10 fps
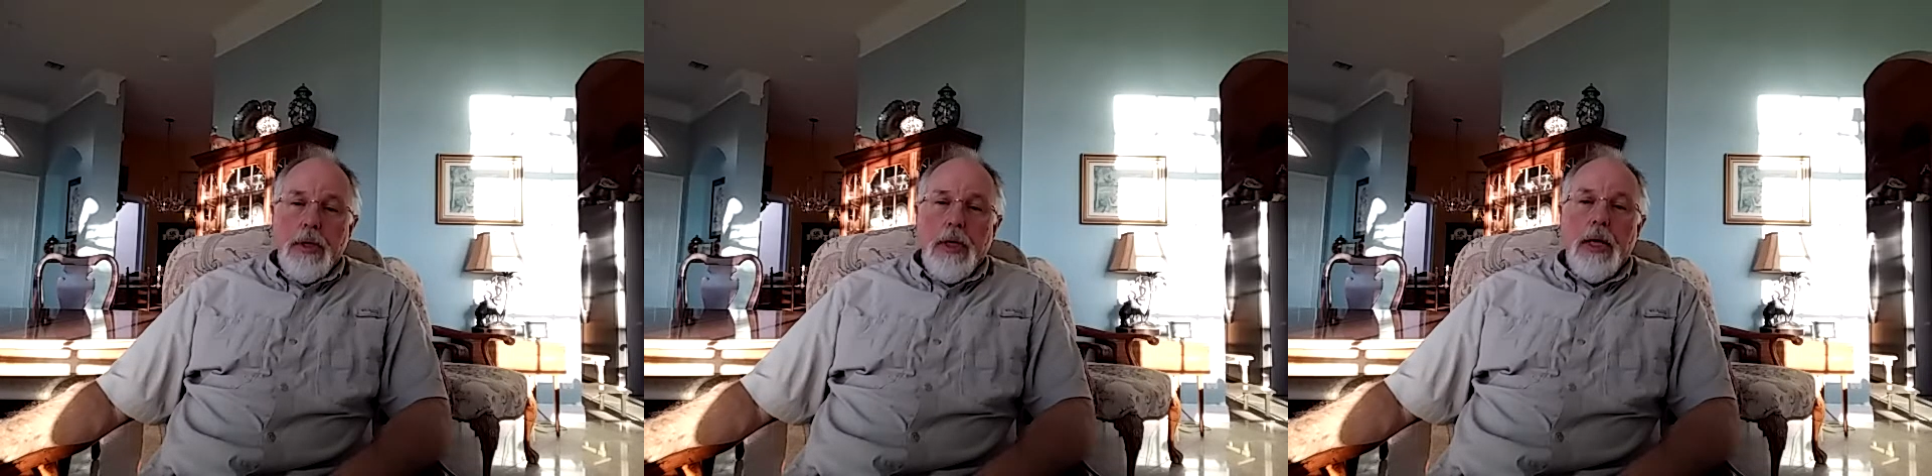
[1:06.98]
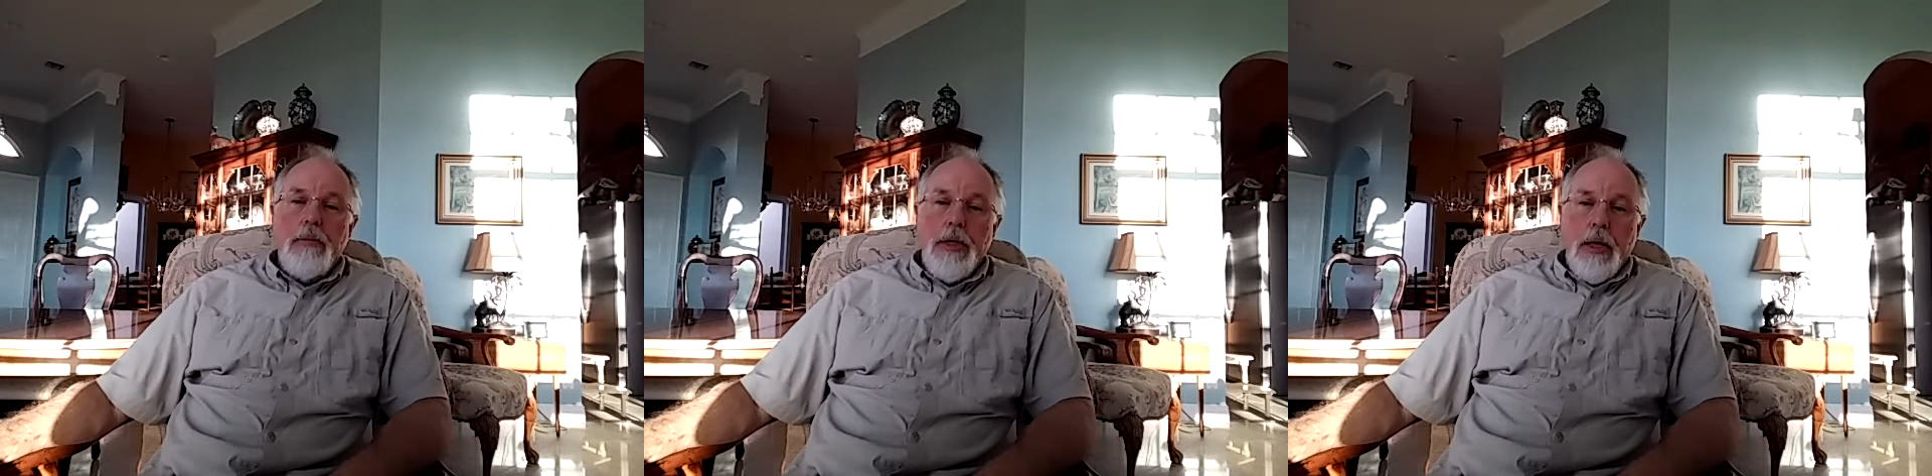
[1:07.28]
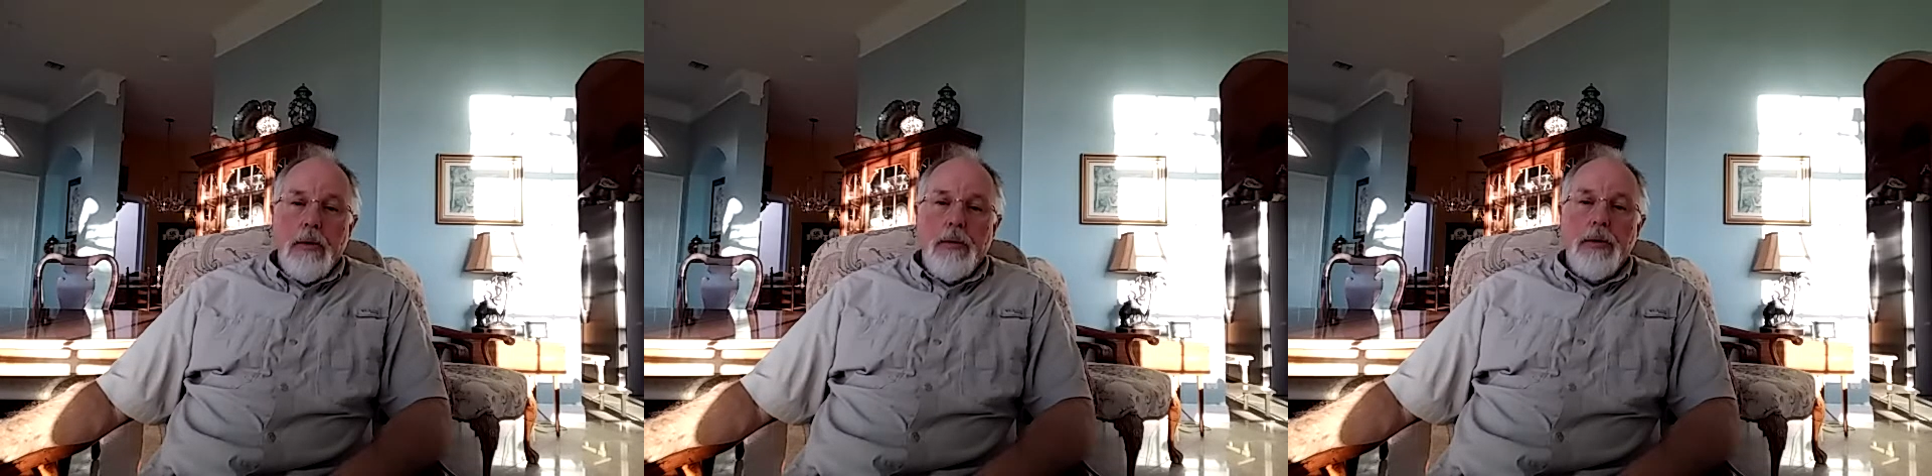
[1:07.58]
came
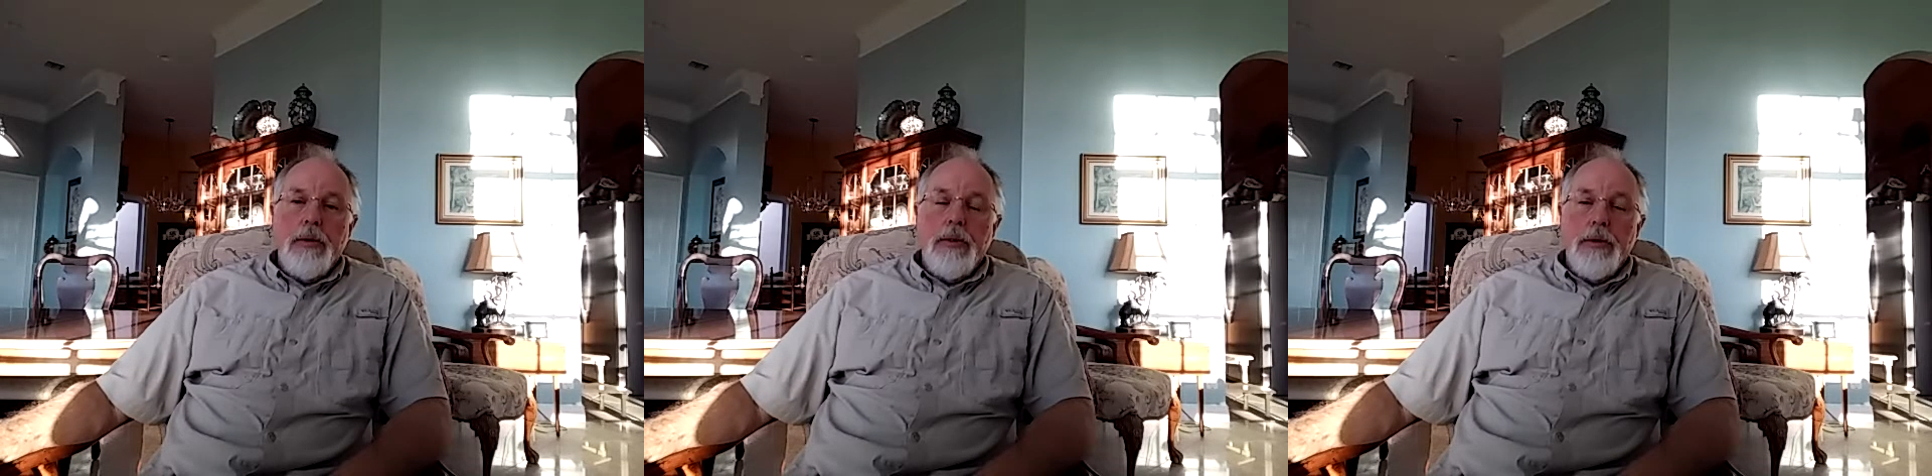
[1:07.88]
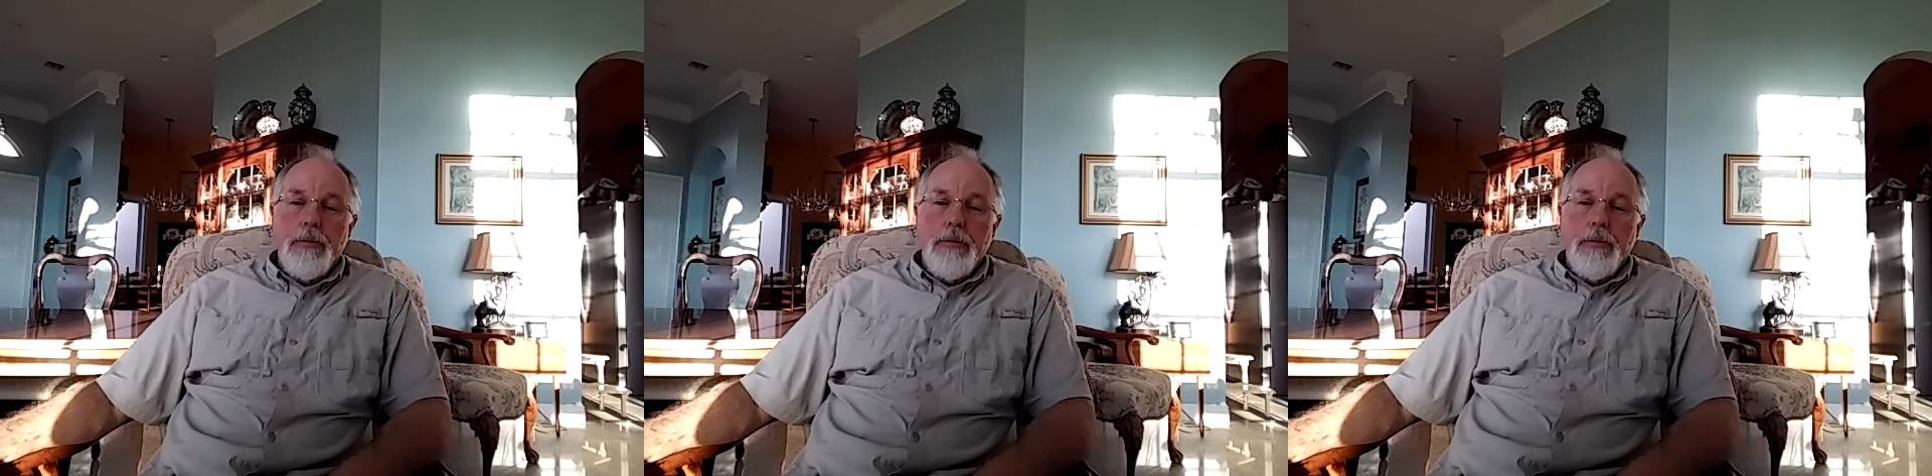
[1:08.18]
down with these